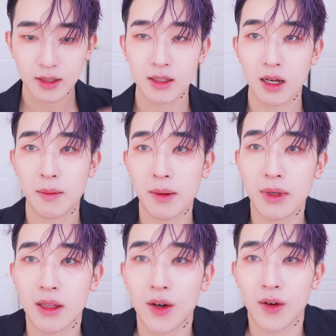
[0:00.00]
comment
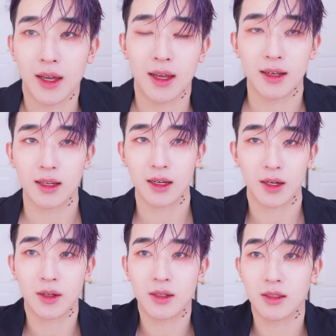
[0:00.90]
below, and
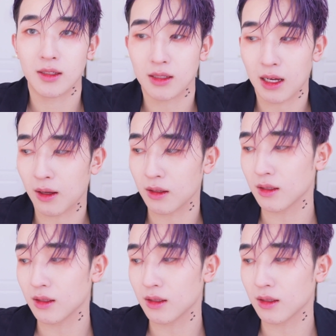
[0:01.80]
I'll